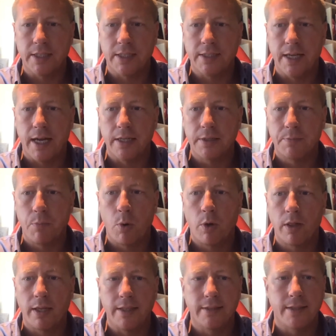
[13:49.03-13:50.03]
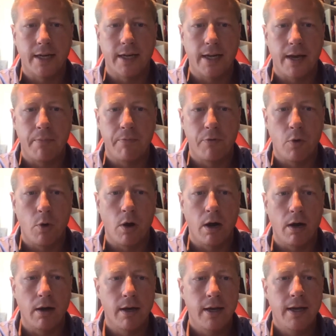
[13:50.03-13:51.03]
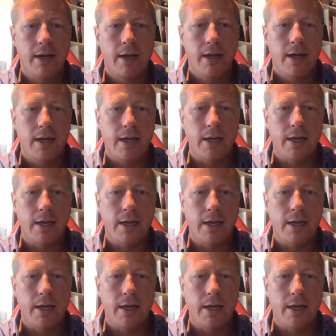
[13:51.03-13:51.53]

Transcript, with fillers: success, poorly set up for